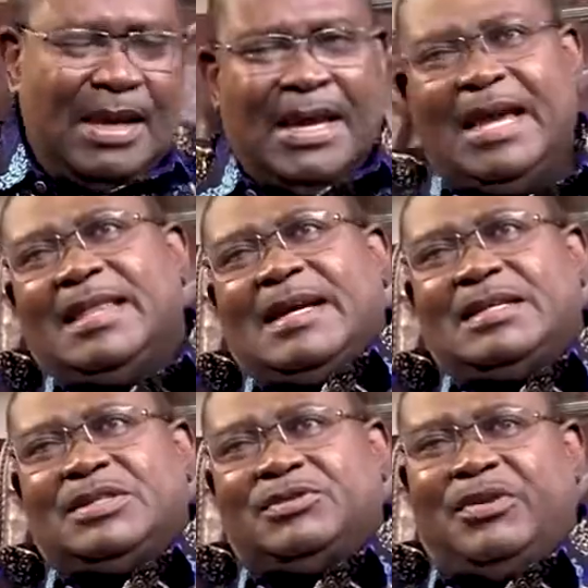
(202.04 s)
He that
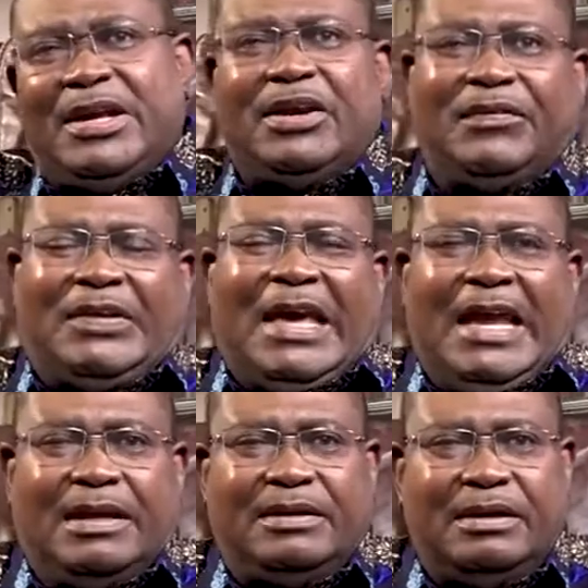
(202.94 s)
is greedy of
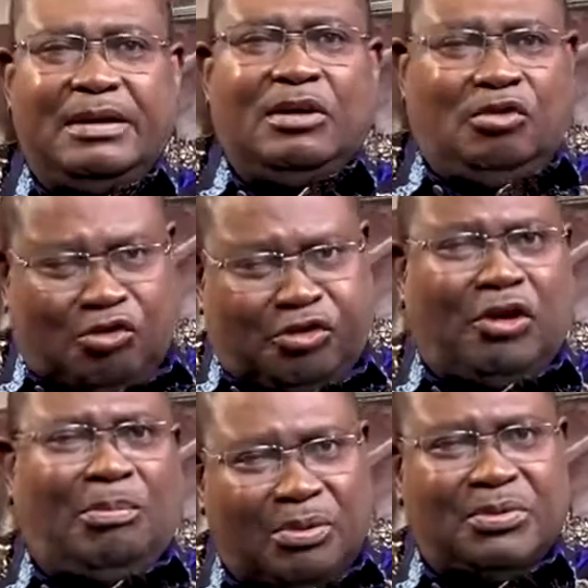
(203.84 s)
gain
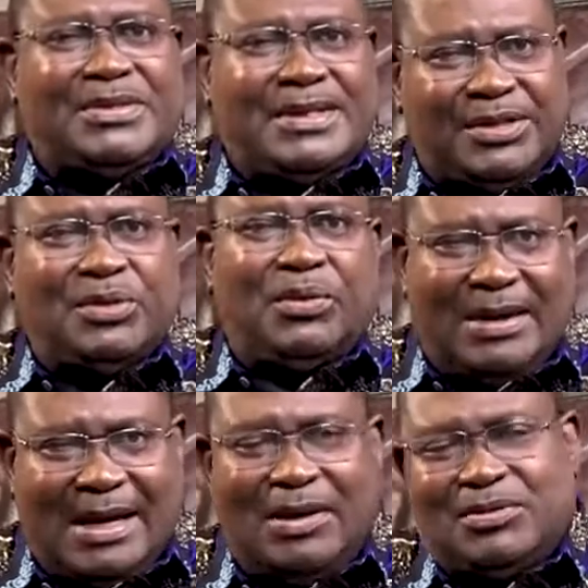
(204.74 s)
troubles his own
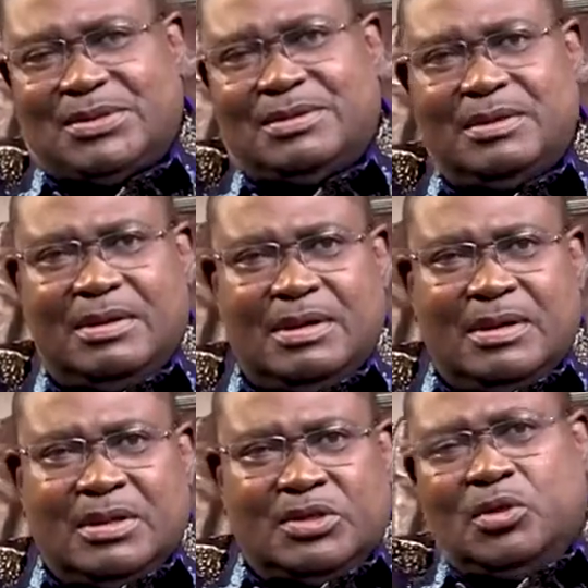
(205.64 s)
house.
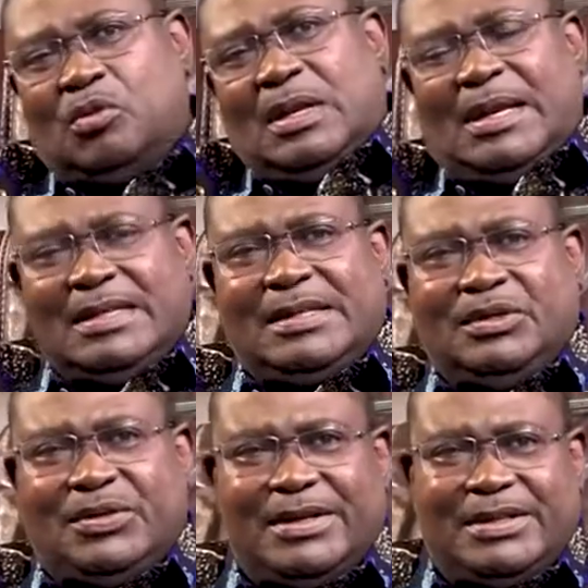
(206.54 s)
So listen
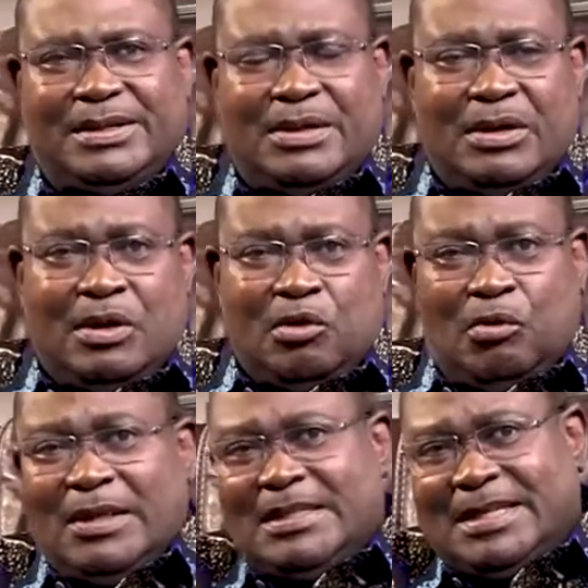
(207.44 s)
to this.
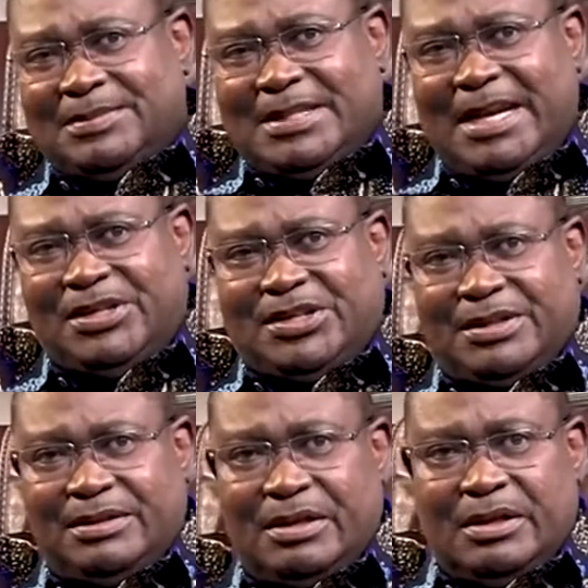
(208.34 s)
When the
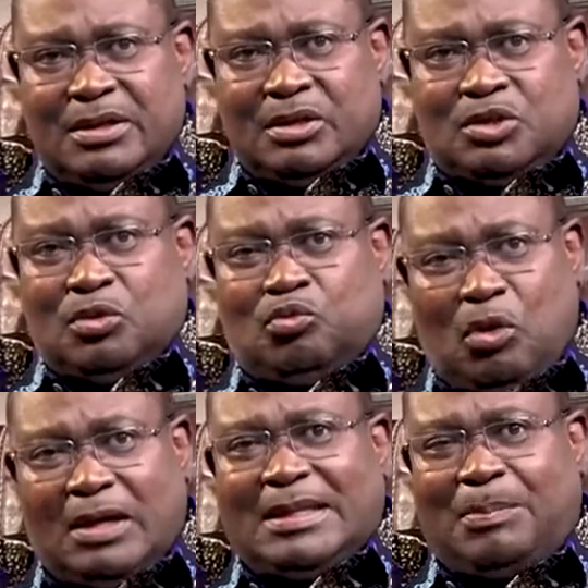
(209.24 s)
temptation to
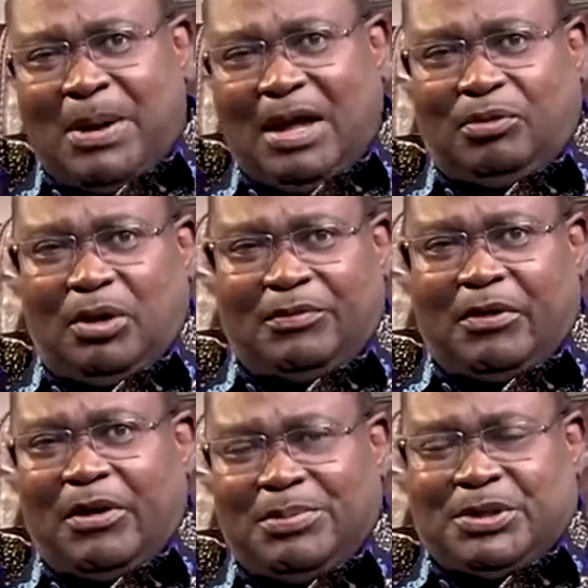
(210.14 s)
walk the pathway of
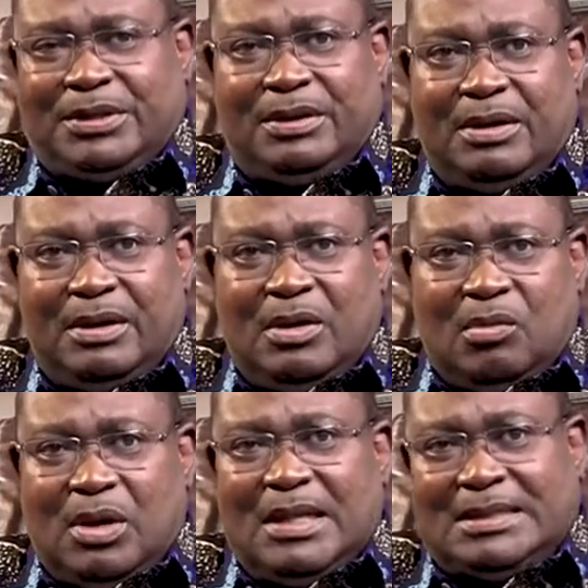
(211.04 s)
corruption,
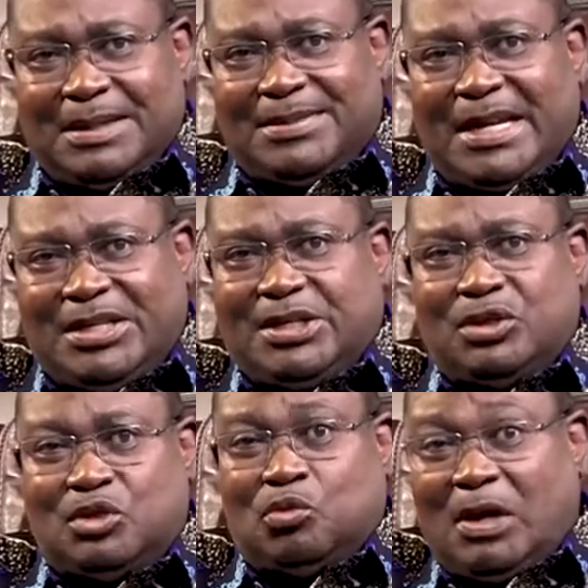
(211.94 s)
when the
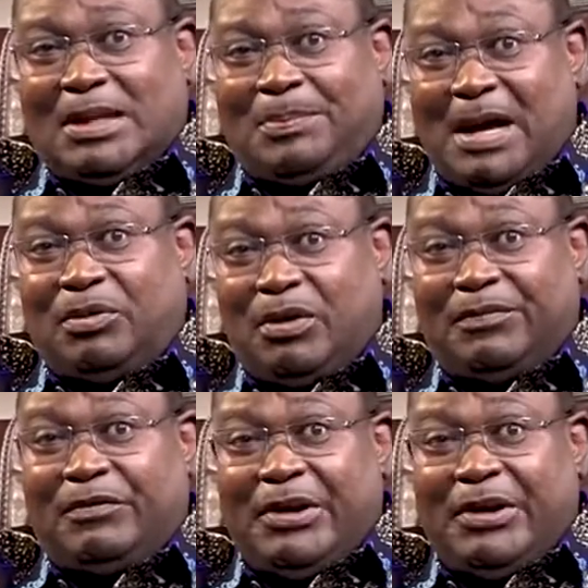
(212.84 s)
temptation to walk the pathway of